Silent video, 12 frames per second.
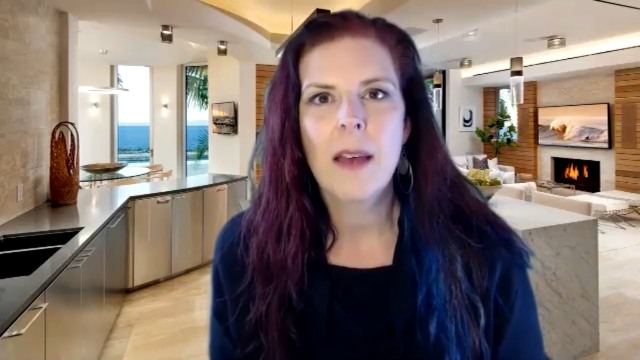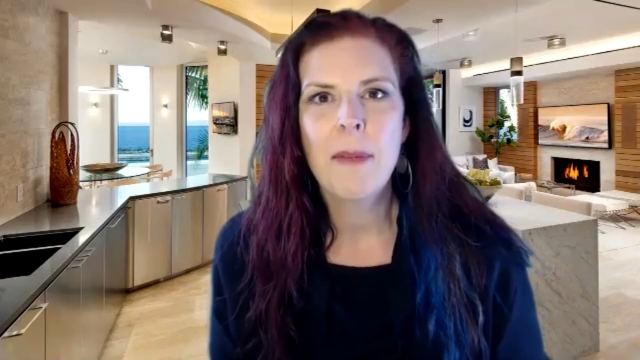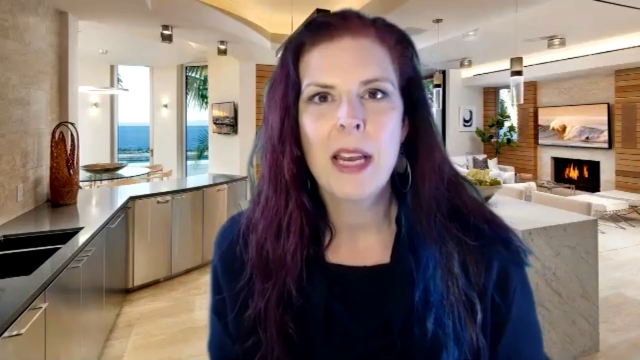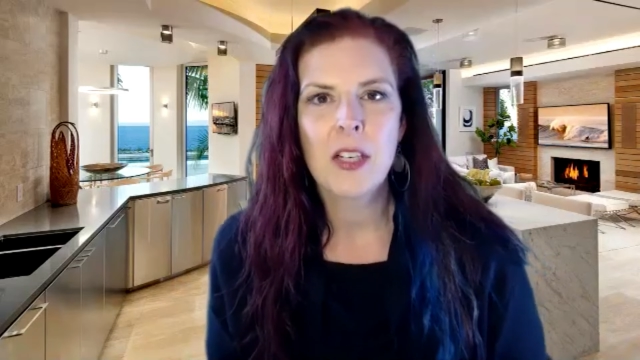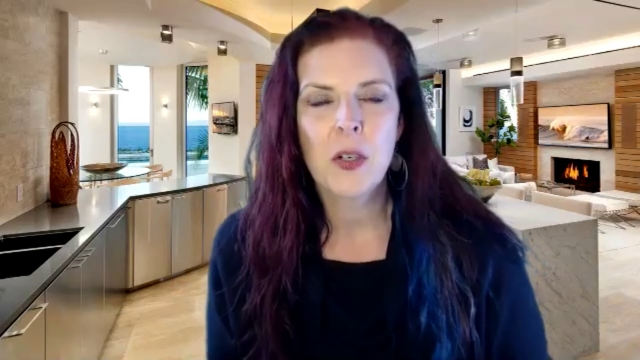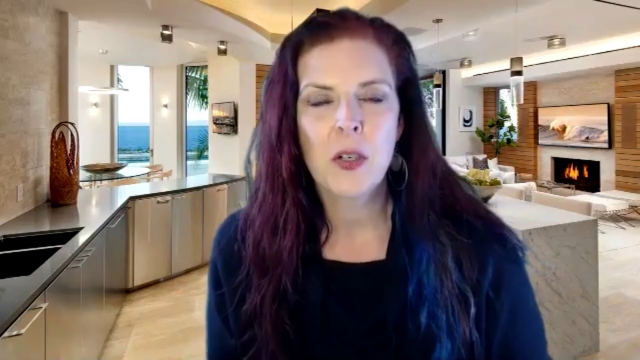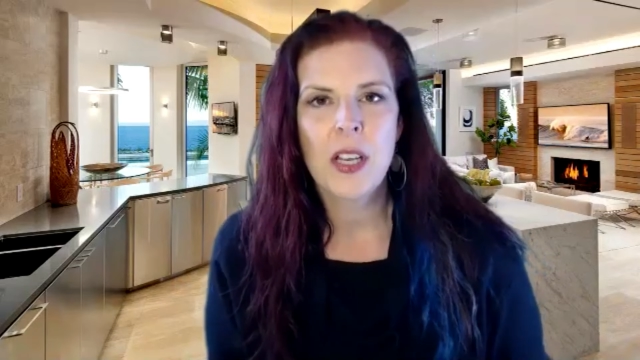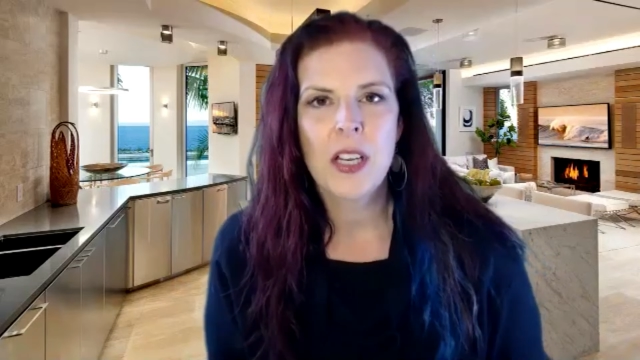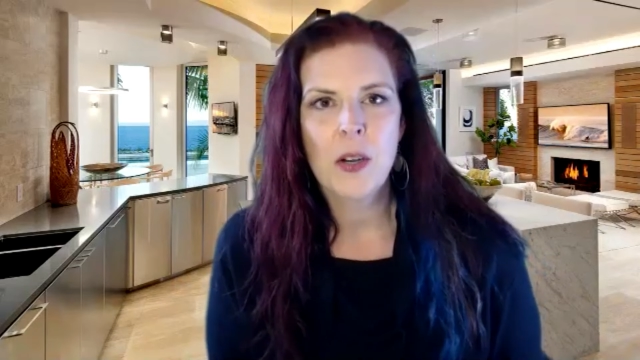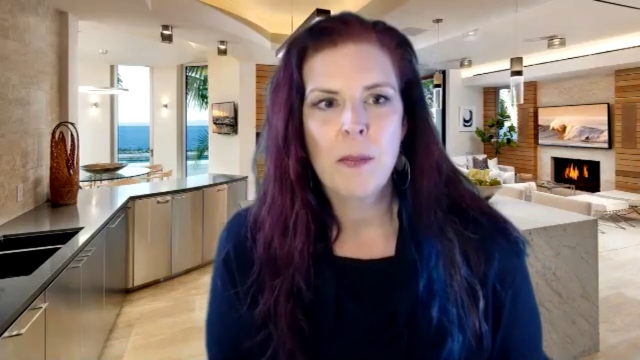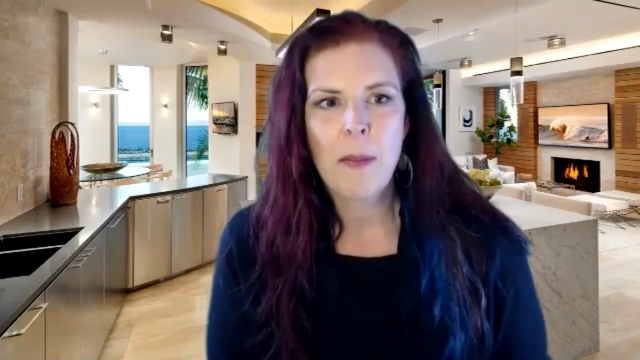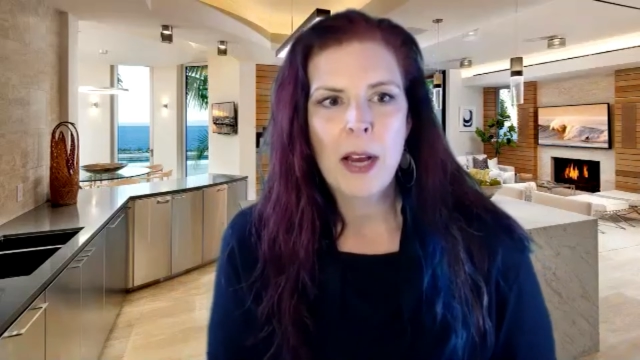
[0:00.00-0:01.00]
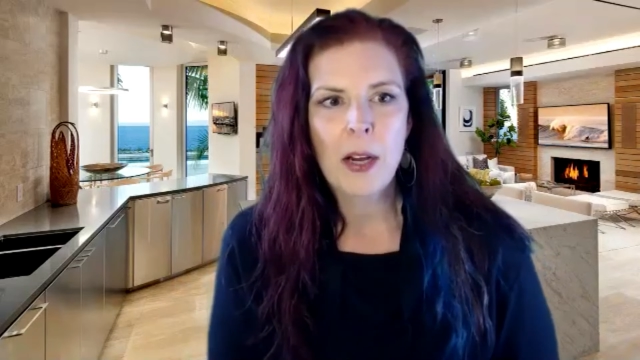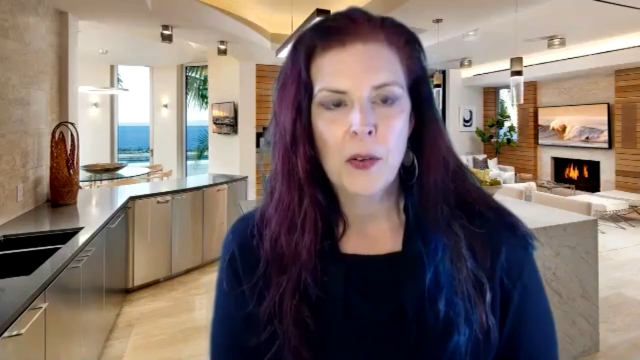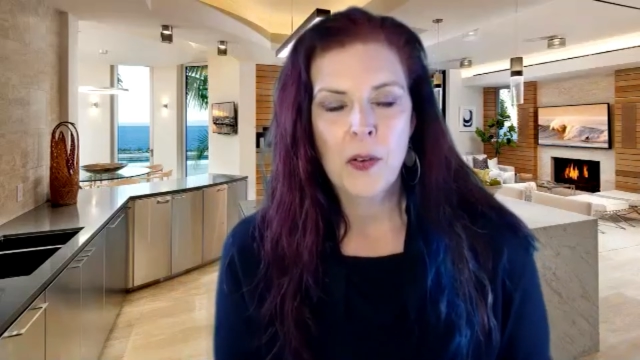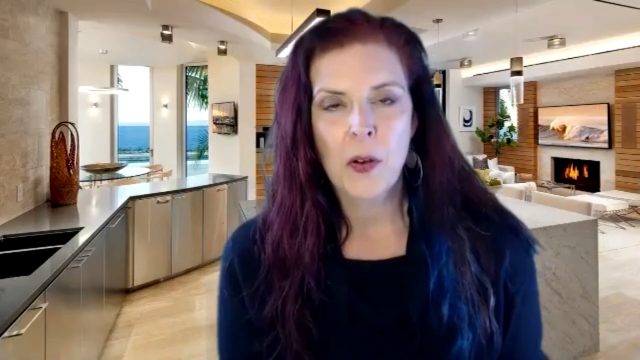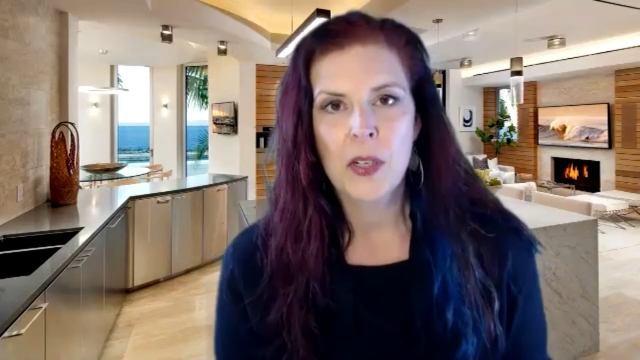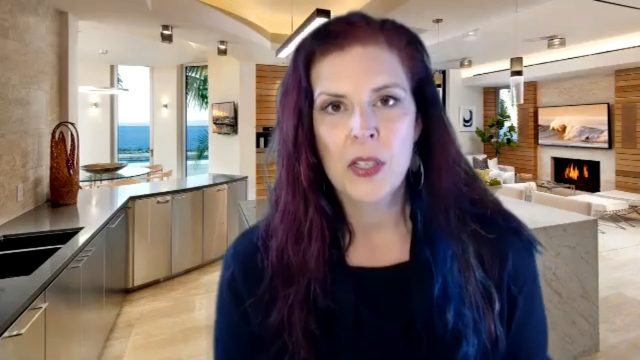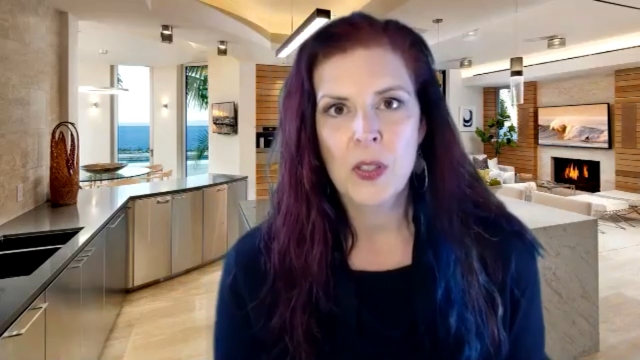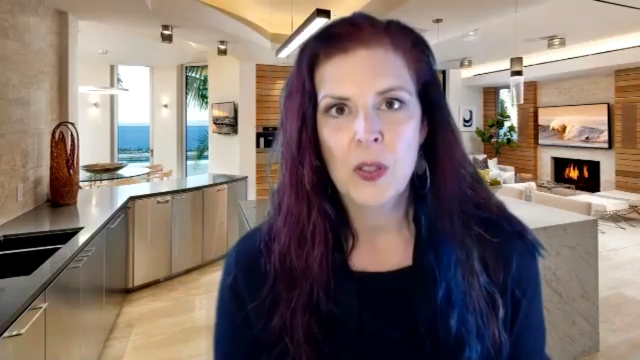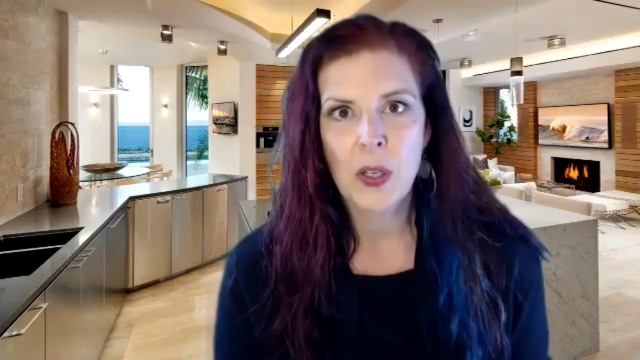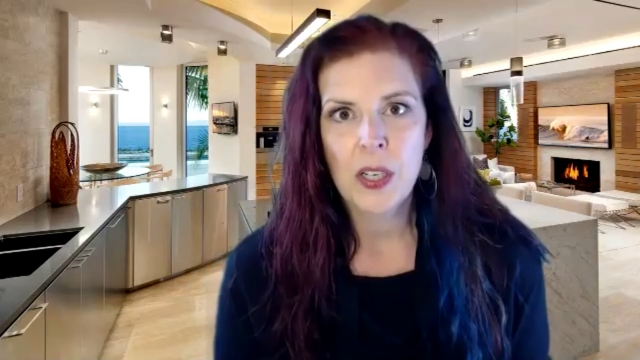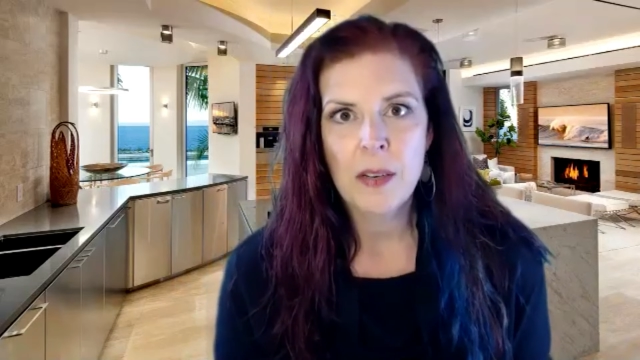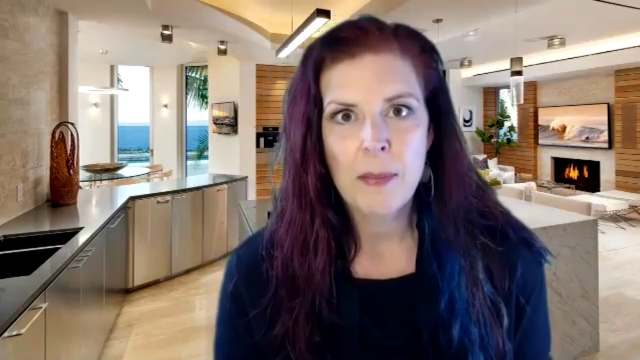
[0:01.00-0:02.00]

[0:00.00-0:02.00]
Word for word: make sure that your microphone is good.